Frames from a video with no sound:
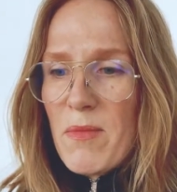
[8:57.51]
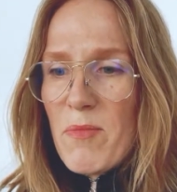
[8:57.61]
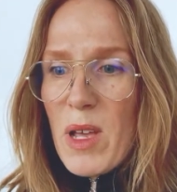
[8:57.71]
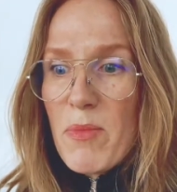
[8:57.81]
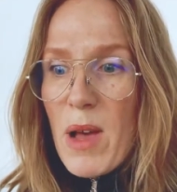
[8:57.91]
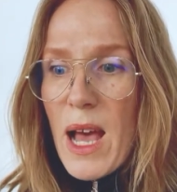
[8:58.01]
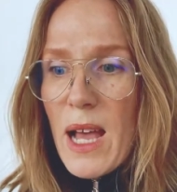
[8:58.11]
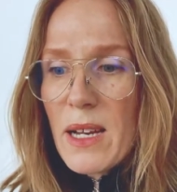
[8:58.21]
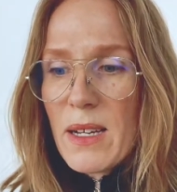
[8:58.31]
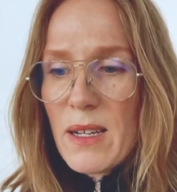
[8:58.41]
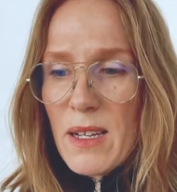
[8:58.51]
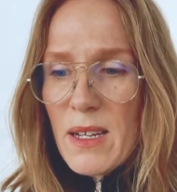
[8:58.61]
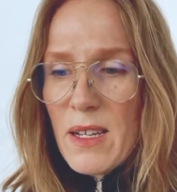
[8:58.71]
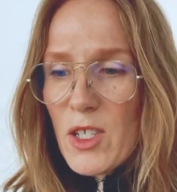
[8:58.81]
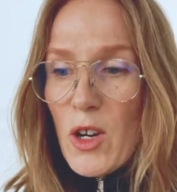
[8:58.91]
big man,
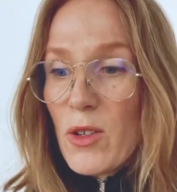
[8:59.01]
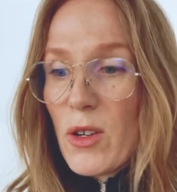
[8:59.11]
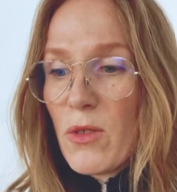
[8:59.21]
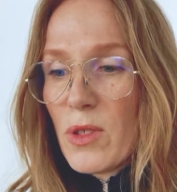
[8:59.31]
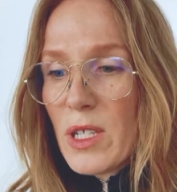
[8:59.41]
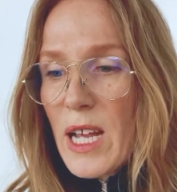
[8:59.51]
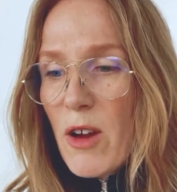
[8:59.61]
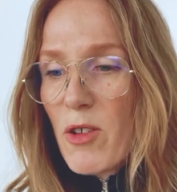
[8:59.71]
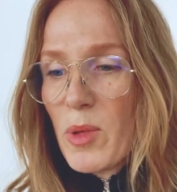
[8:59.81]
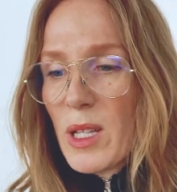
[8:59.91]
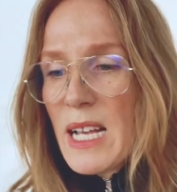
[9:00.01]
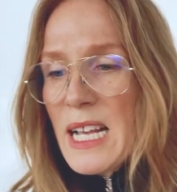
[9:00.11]
Turco the Terrible,